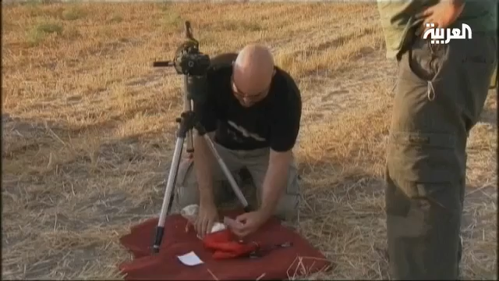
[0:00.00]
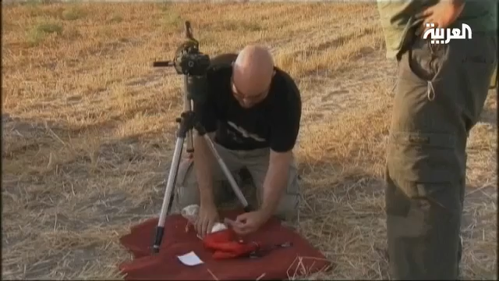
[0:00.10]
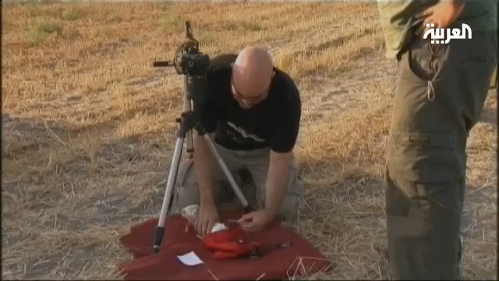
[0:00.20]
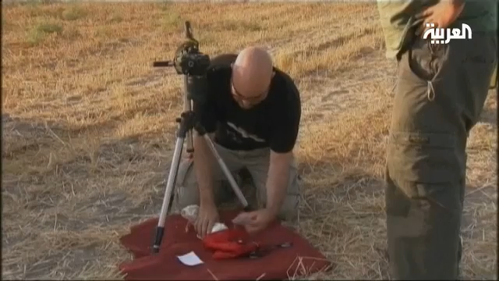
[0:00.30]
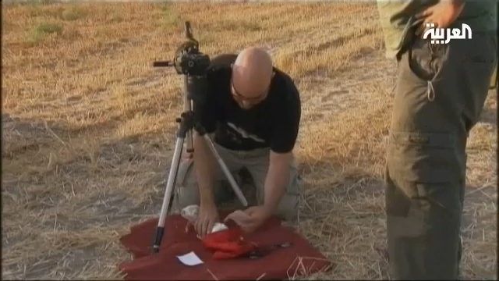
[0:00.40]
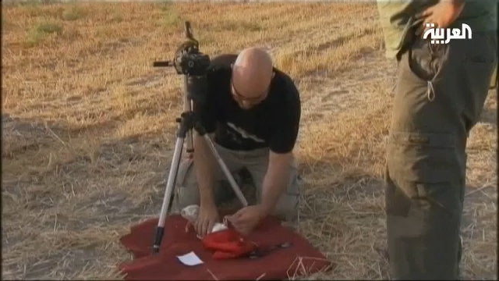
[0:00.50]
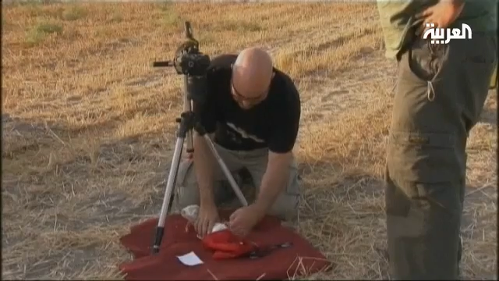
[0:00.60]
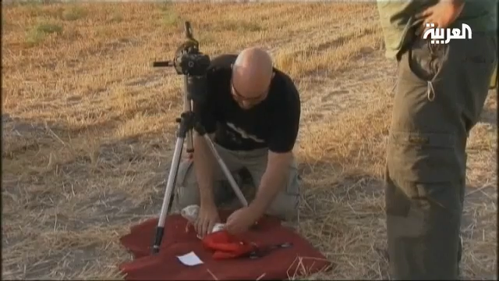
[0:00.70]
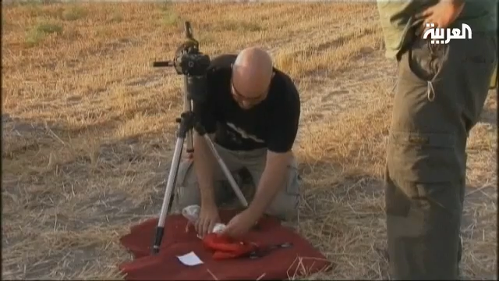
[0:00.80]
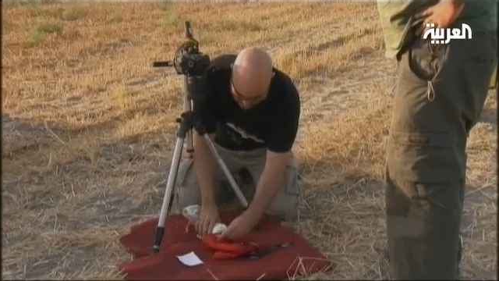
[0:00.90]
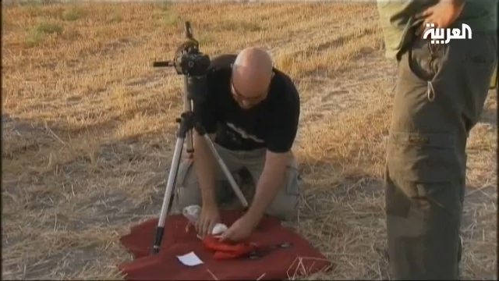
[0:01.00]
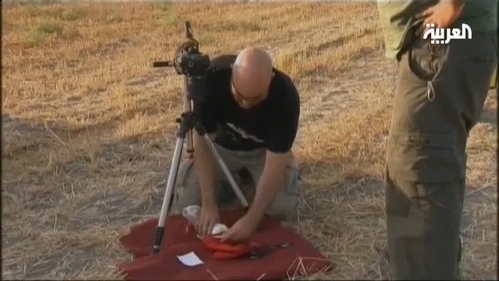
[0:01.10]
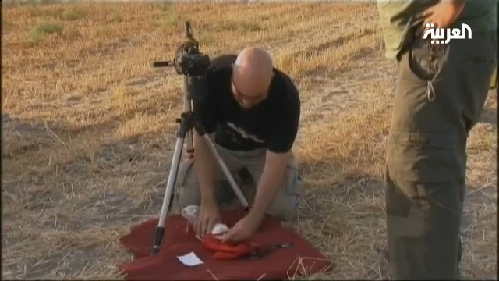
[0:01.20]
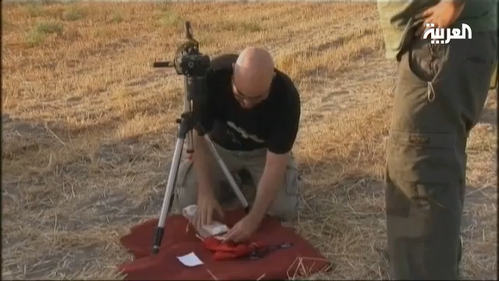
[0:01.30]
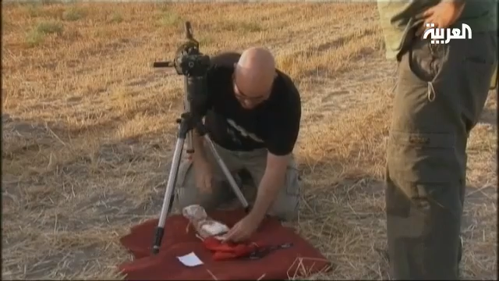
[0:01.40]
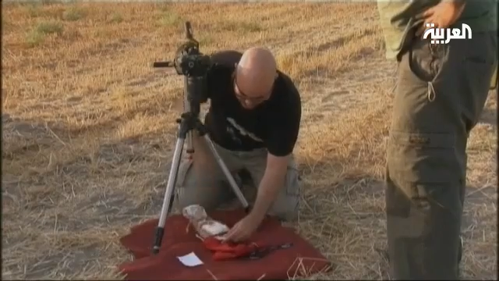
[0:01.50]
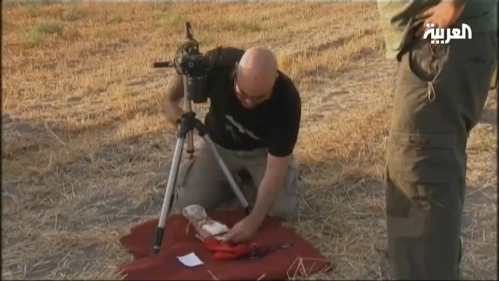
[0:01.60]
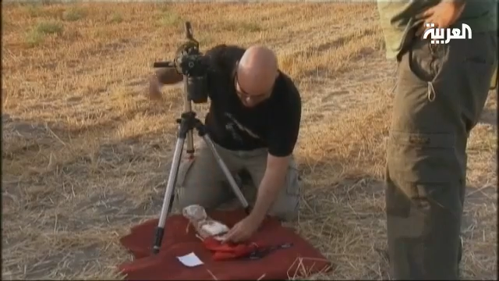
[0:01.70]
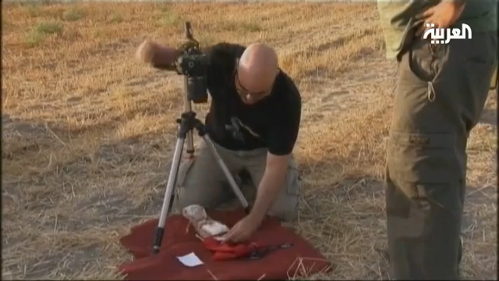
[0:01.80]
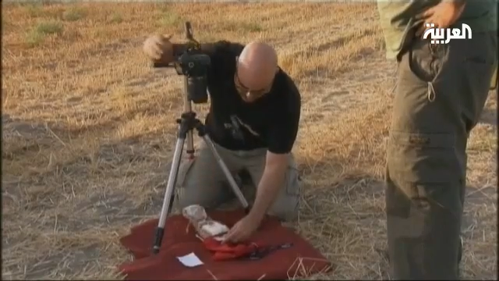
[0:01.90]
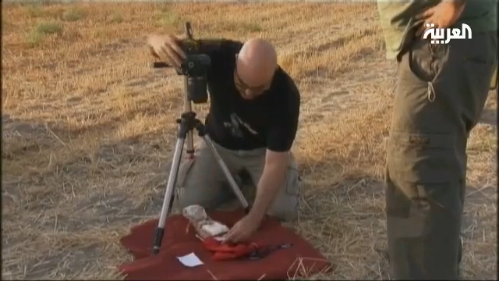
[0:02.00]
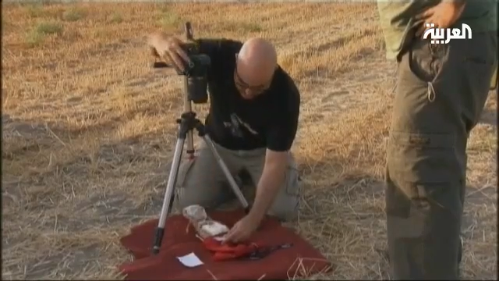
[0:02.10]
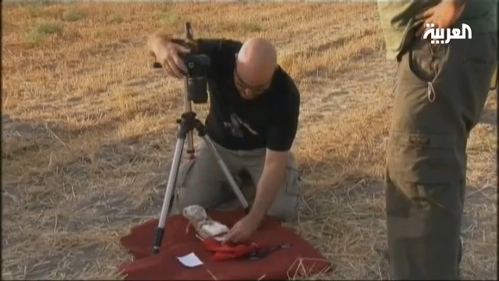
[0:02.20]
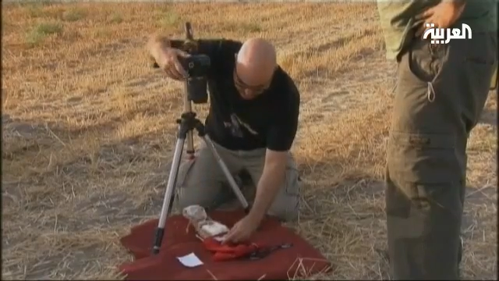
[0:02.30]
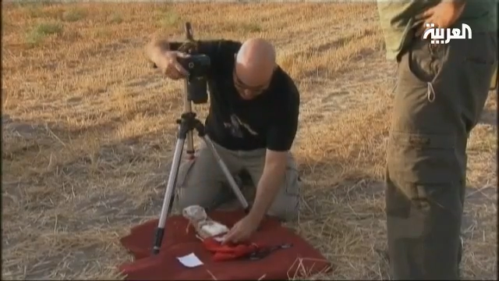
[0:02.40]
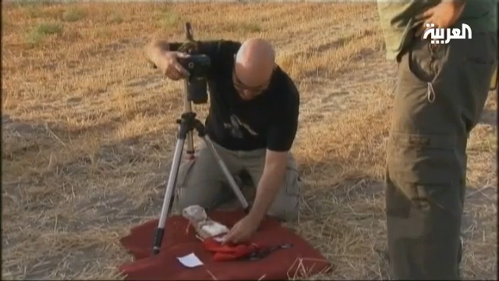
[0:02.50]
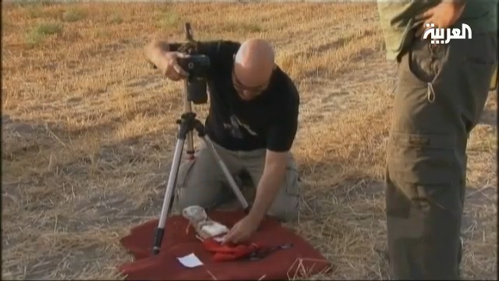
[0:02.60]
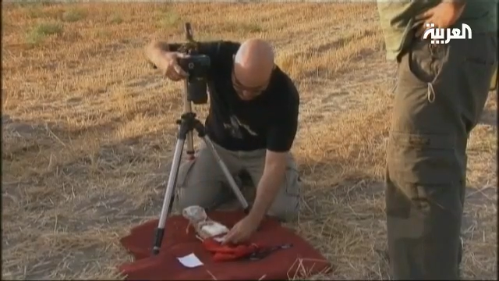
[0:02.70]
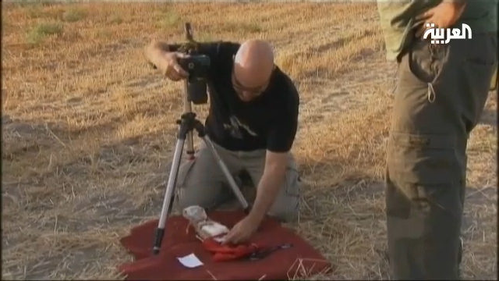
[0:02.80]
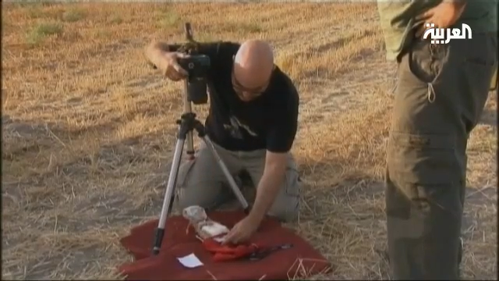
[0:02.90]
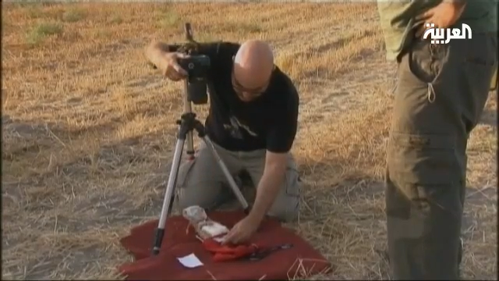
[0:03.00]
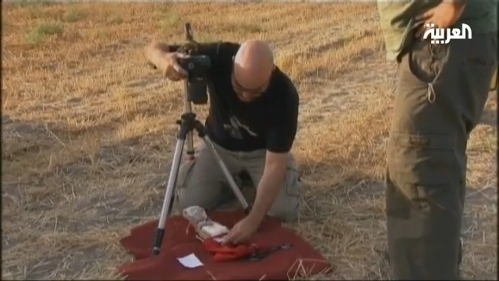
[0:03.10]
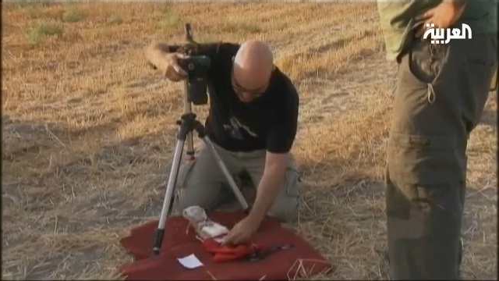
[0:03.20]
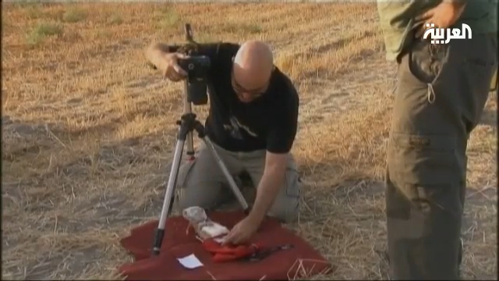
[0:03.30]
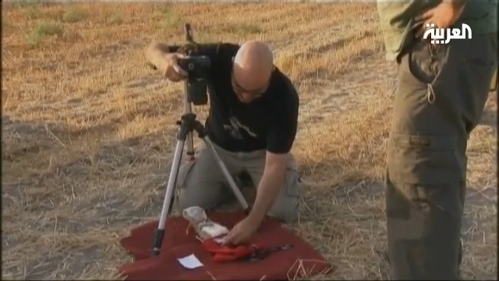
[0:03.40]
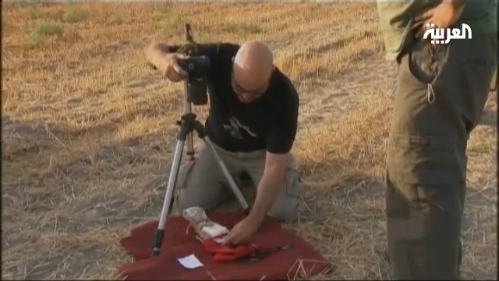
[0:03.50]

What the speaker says: No face is visible, so there are no lips to read.